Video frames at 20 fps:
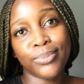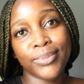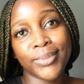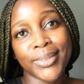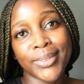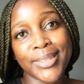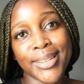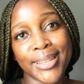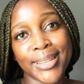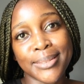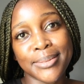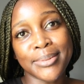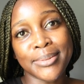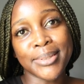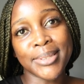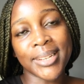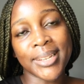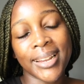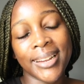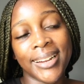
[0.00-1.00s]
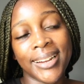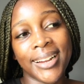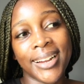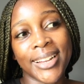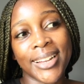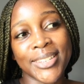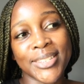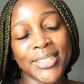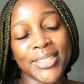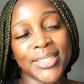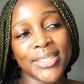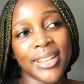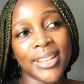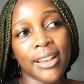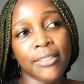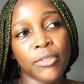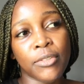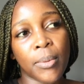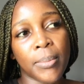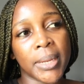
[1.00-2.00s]
it's just us.
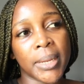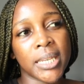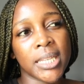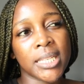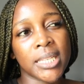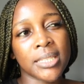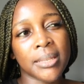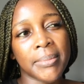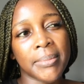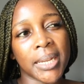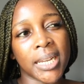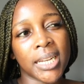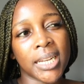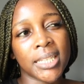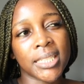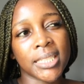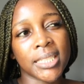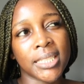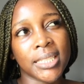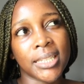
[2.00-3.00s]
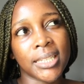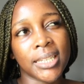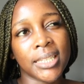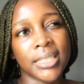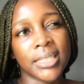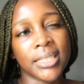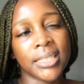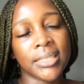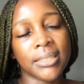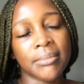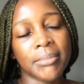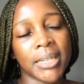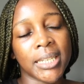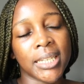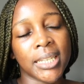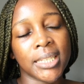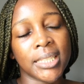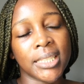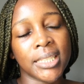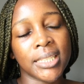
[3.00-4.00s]
I got my niece and my cousin and my
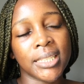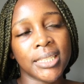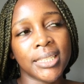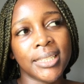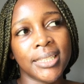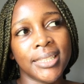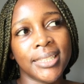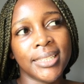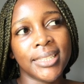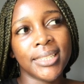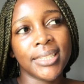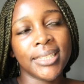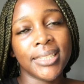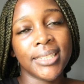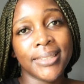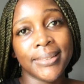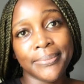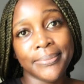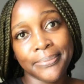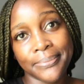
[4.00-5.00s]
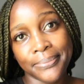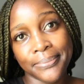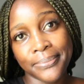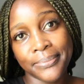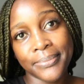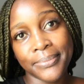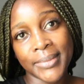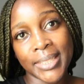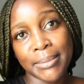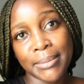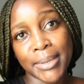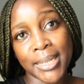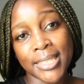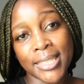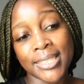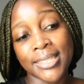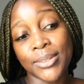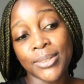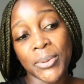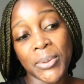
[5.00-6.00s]
nanny, but it's
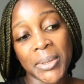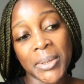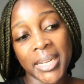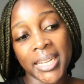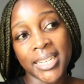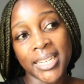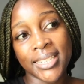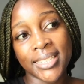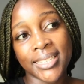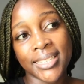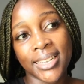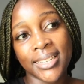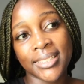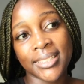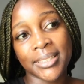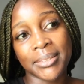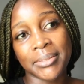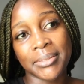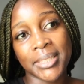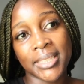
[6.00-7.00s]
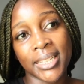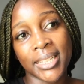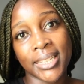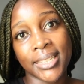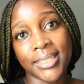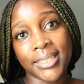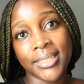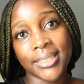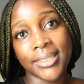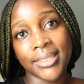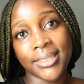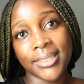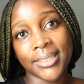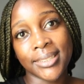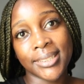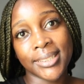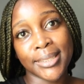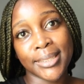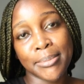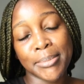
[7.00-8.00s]
still quiet. I just feel like,
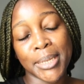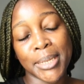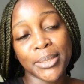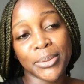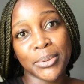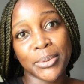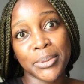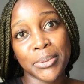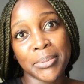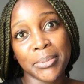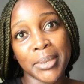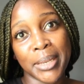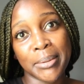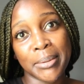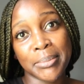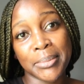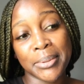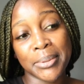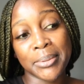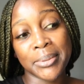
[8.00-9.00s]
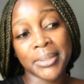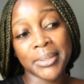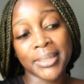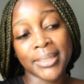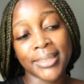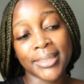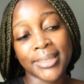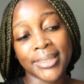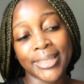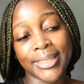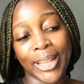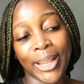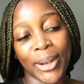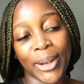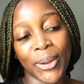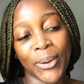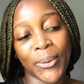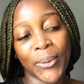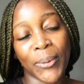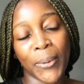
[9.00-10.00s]
see my family and both, you
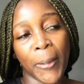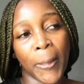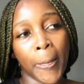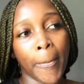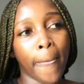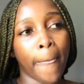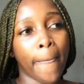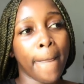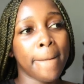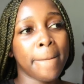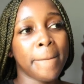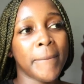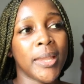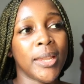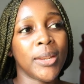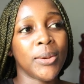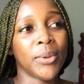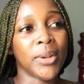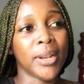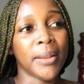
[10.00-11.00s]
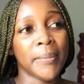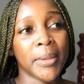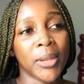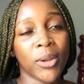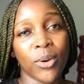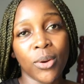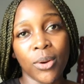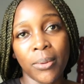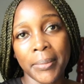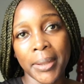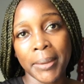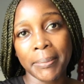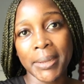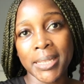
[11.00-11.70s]
know. Anyway, let me go make